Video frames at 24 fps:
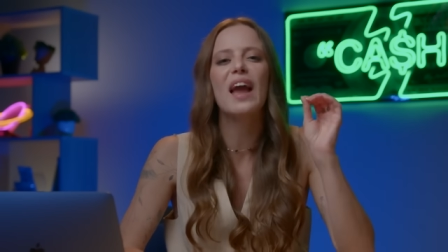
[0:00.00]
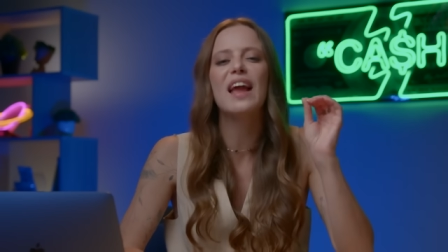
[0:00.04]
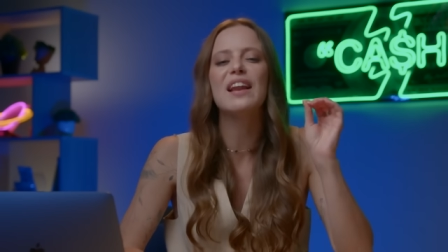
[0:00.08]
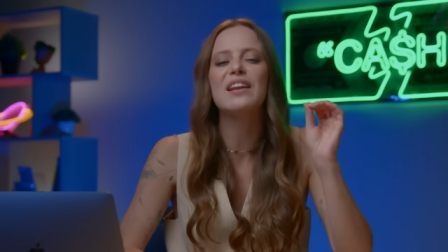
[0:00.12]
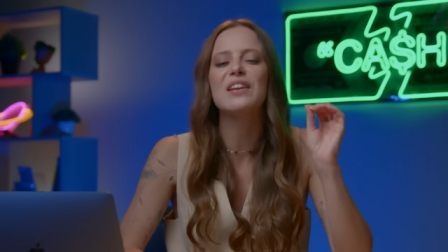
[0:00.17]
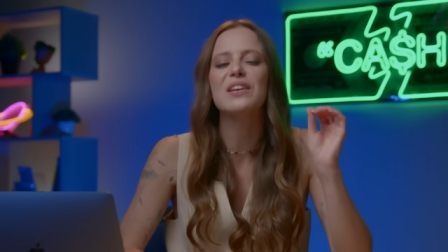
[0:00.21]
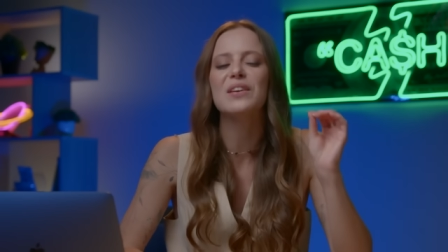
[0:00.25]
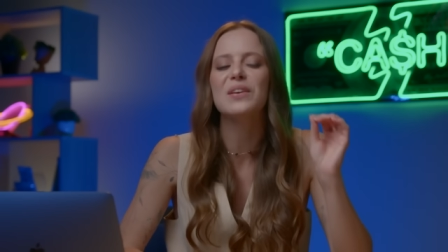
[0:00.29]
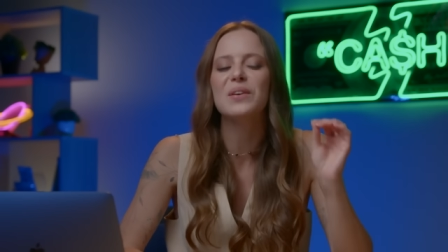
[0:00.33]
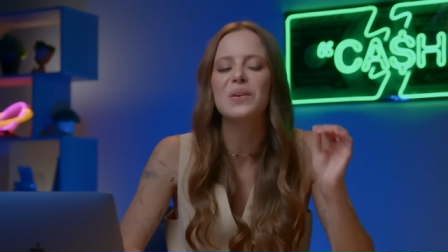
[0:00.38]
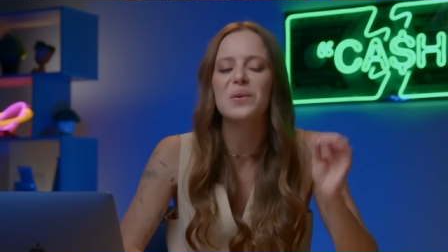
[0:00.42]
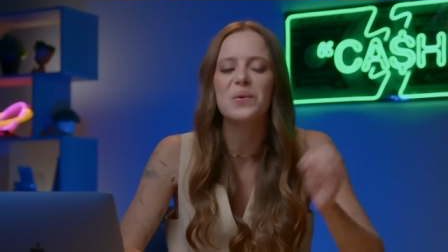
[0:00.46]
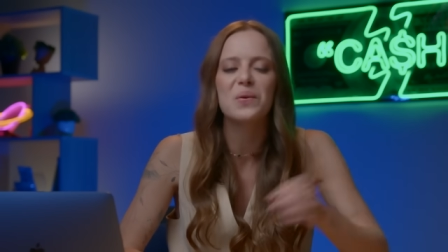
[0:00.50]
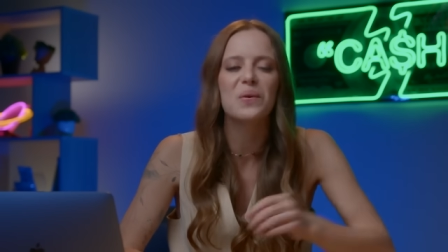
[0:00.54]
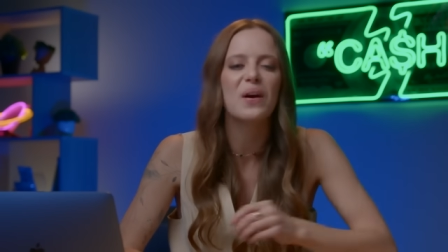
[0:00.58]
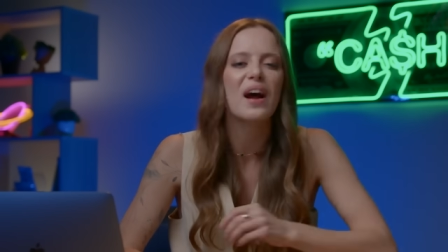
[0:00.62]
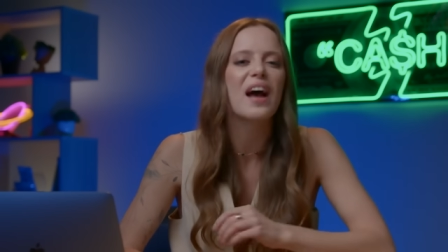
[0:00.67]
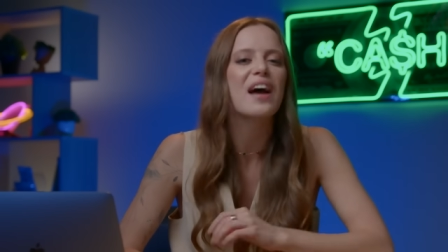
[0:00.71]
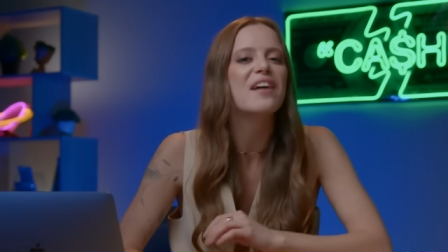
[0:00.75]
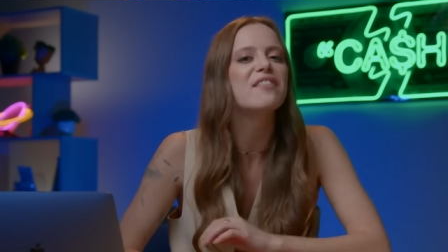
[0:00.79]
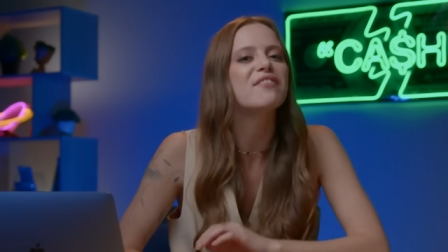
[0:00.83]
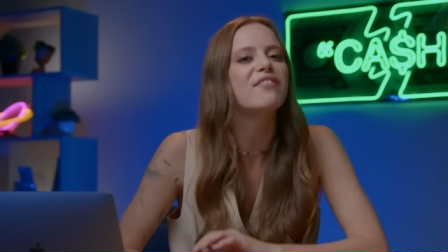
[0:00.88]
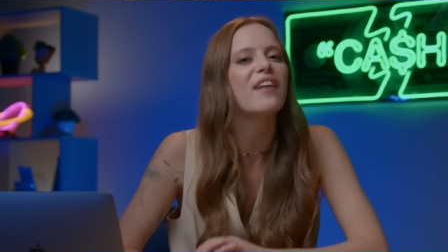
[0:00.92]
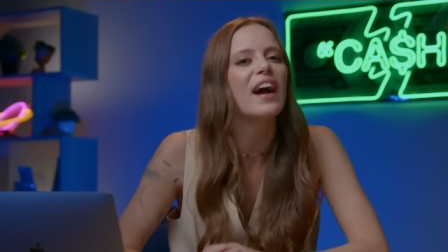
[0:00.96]
a new
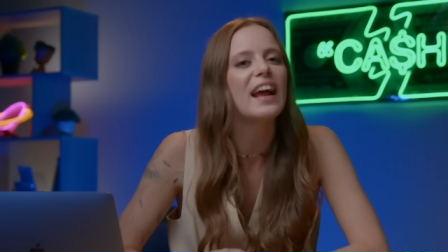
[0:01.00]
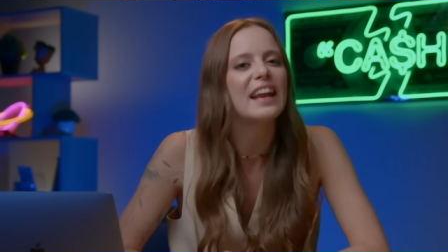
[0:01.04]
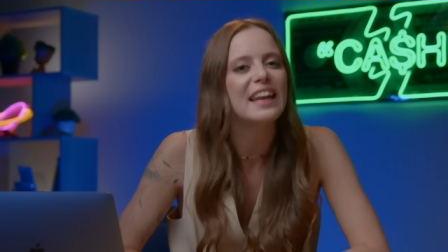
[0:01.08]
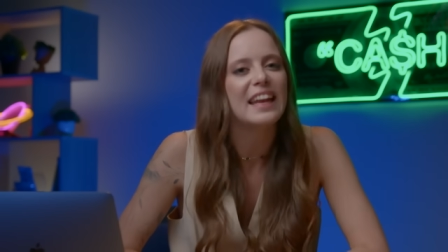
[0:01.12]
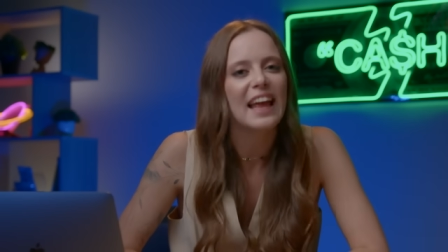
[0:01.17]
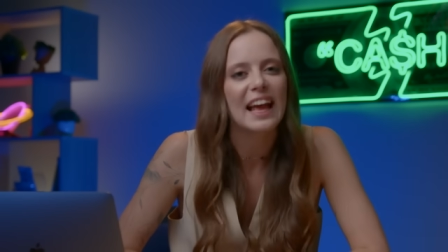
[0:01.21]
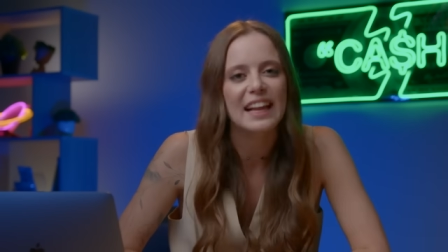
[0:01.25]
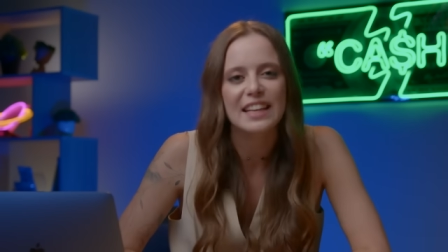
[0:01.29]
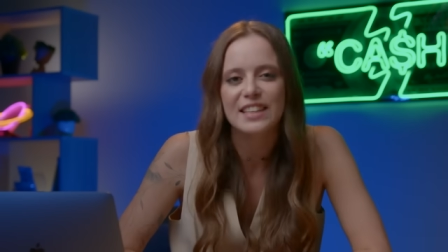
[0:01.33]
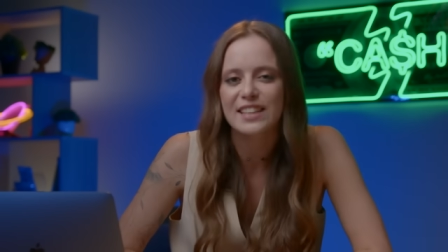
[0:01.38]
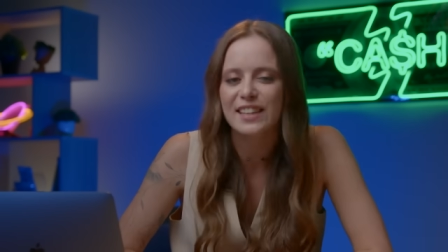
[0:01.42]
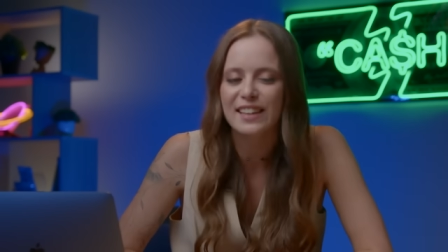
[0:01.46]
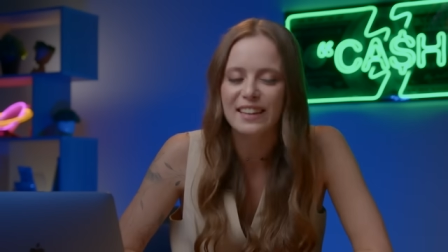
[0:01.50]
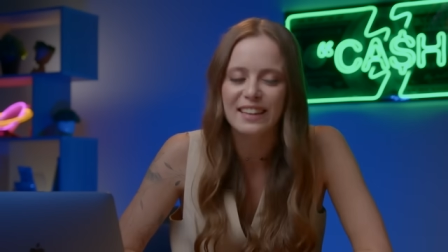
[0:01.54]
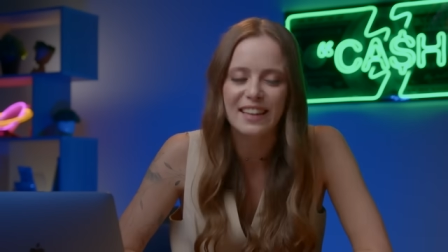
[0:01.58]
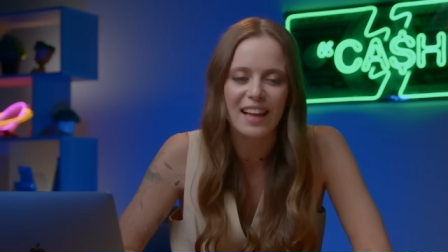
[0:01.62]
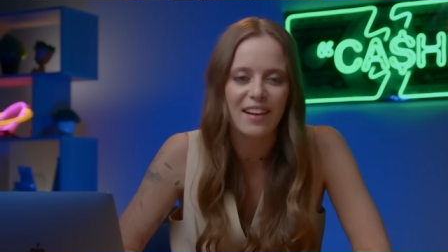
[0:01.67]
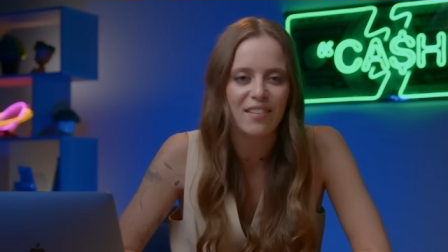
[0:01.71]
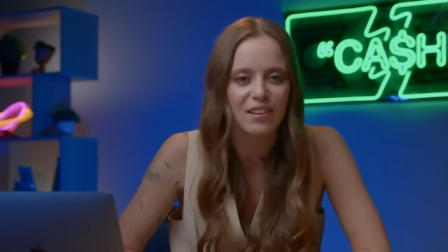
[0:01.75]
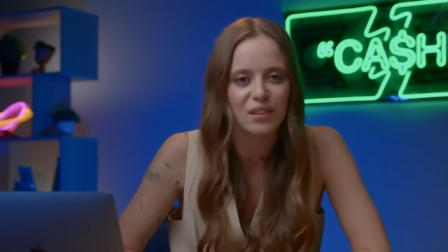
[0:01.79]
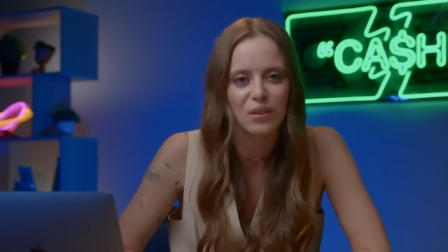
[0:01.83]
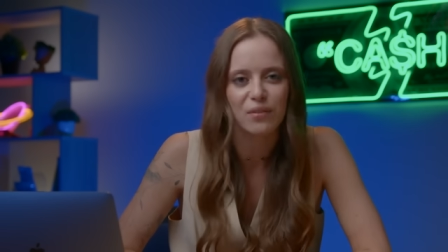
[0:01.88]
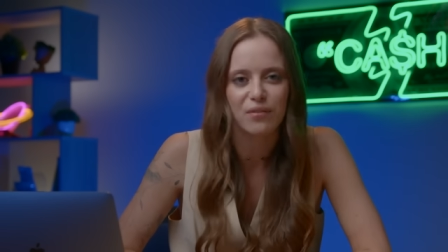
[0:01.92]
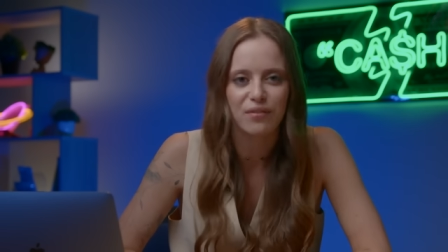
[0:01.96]
financial
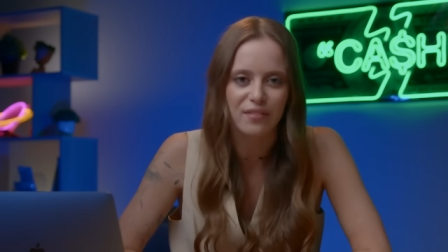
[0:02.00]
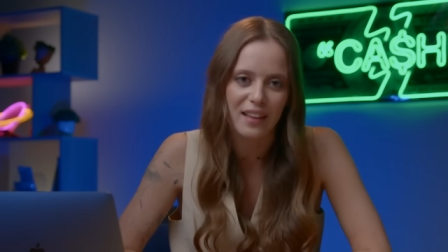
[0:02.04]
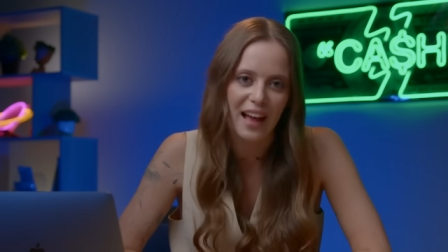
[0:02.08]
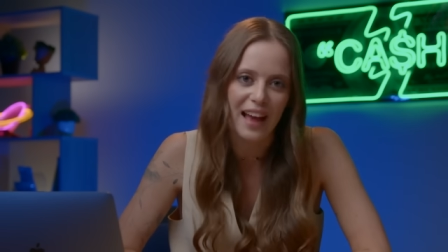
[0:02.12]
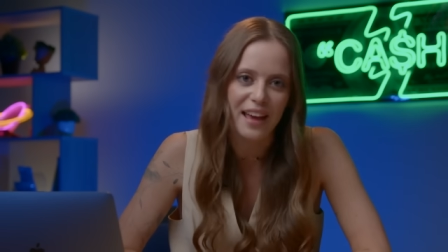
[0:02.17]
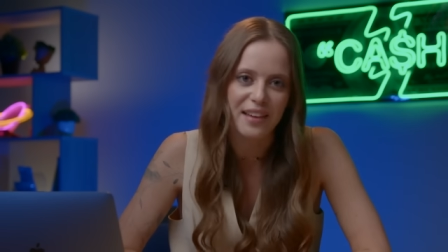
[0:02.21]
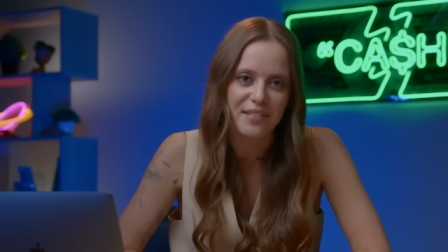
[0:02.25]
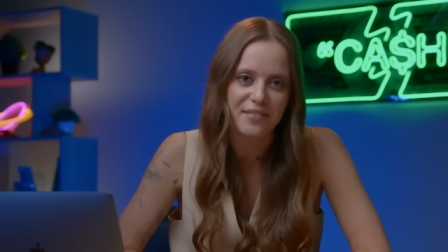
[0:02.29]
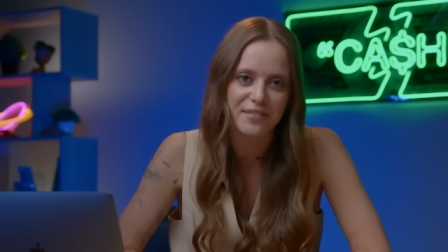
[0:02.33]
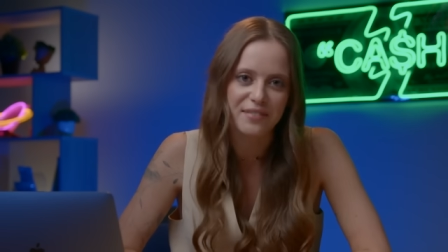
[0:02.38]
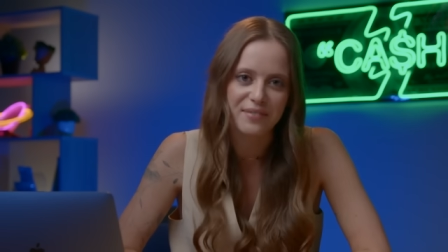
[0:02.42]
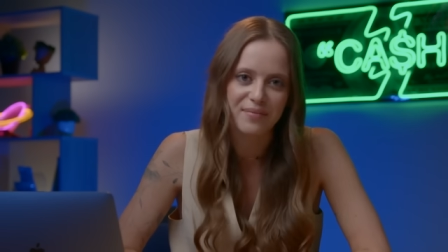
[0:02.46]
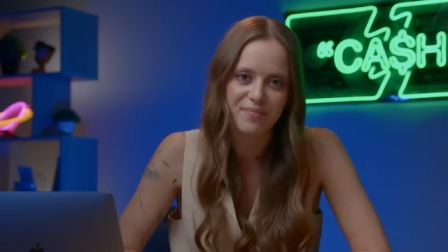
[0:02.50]
level of life.